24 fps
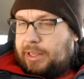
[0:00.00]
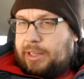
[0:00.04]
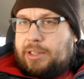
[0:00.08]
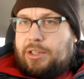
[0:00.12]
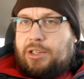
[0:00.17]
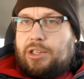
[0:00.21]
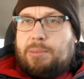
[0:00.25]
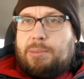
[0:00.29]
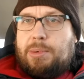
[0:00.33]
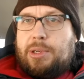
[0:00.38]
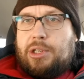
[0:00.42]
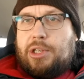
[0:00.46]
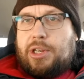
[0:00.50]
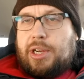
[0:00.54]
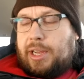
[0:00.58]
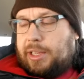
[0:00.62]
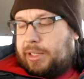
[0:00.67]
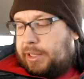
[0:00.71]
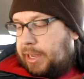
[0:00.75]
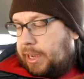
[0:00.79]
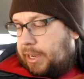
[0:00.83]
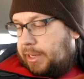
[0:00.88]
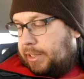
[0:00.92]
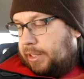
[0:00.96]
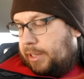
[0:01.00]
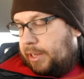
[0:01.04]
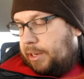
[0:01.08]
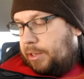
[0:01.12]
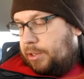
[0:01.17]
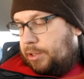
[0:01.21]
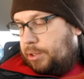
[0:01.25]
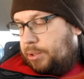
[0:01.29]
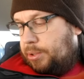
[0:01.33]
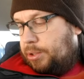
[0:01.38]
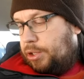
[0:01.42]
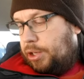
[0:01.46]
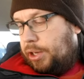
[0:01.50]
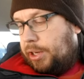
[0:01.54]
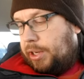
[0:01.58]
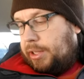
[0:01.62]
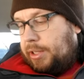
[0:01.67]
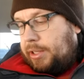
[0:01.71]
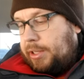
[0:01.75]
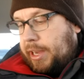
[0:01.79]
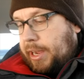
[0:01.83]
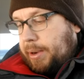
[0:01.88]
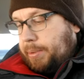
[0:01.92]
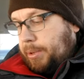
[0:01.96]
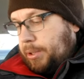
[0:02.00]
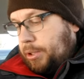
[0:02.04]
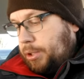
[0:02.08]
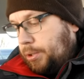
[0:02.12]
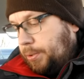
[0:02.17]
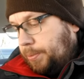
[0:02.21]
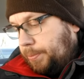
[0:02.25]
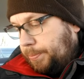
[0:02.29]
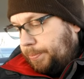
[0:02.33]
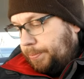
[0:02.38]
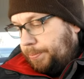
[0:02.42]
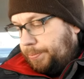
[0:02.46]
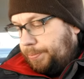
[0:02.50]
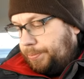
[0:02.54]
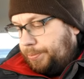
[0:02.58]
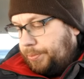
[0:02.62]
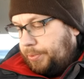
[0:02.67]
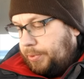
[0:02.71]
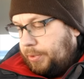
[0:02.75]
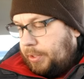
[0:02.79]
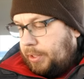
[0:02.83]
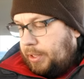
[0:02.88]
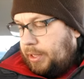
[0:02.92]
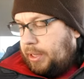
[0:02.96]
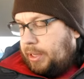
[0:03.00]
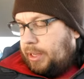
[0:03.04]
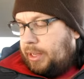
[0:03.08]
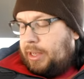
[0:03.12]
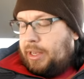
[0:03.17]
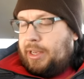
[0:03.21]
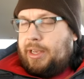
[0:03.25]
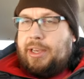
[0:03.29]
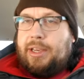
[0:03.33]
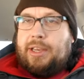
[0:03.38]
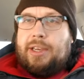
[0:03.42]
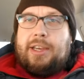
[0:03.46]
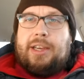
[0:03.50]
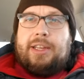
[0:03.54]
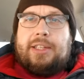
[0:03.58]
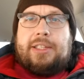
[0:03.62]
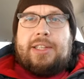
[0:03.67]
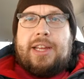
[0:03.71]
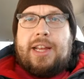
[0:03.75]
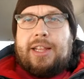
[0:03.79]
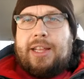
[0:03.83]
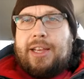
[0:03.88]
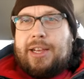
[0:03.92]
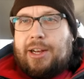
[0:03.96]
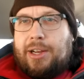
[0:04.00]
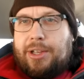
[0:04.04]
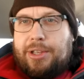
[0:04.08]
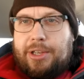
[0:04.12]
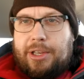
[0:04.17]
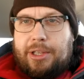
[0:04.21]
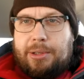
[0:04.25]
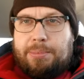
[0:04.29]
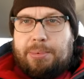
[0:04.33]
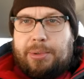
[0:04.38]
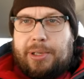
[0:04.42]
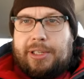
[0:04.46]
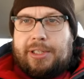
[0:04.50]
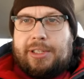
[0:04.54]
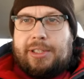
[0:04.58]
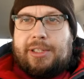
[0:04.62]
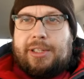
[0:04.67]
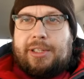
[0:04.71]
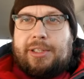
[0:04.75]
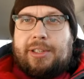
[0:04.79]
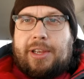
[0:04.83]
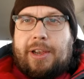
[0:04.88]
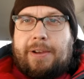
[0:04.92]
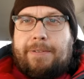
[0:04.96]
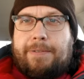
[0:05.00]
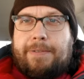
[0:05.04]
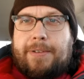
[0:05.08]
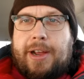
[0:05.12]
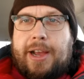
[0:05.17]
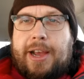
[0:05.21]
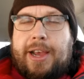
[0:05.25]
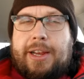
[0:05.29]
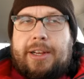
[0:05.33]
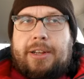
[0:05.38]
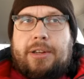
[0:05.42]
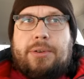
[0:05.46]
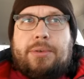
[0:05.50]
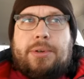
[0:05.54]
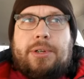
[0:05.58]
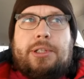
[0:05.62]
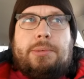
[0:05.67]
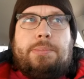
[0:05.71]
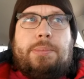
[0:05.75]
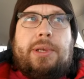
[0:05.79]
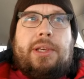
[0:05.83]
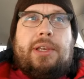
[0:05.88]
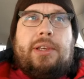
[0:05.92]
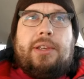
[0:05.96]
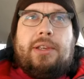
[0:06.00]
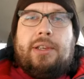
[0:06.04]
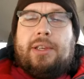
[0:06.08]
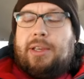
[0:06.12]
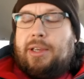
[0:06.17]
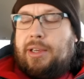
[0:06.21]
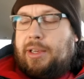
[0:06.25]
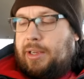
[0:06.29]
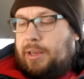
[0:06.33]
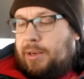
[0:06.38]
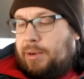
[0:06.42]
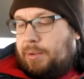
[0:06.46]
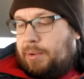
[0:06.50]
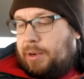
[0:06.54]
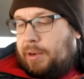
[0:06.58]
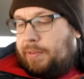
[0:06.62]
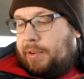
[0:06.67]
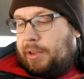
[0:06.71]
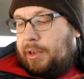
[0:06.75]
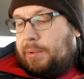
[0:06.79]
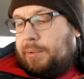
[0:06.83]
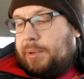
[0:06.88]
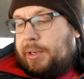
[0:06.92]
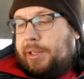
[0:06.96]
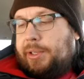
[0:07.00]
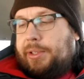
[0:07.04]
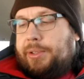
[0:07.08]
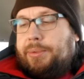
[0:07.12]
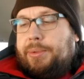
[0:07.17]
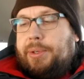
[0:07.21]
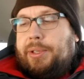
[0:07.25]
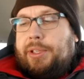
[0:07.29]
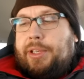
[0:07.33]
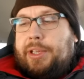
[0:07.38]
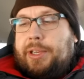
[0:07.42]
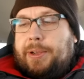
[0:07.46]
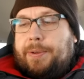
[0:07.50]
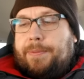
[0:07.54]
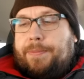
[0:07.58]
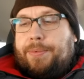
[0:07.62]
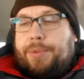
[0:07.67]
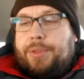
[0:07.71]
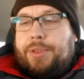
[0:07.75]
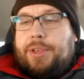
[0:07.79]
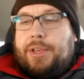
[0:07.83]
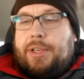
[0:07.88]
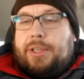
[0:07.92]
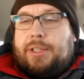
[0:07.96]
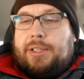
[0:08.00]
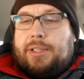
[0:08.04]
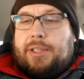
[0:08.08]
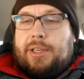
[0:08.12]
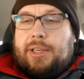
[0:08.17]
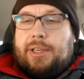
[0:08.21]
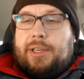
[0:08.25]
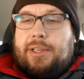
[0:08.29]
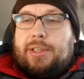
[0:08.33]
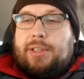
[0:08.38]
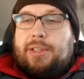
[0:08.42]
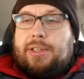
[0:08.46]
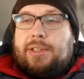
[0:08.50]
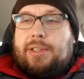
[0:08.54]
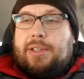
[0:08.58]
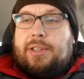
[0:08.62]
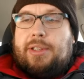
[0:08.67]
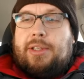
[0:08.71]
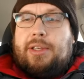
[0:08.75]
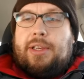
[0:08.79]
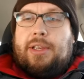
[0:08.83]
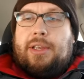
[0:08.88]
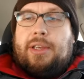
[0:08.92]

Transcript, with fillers: Jimmy John's has their new chicken sandwich. It's not like all the other places that's like fried, crispy, or even grilled, really. This is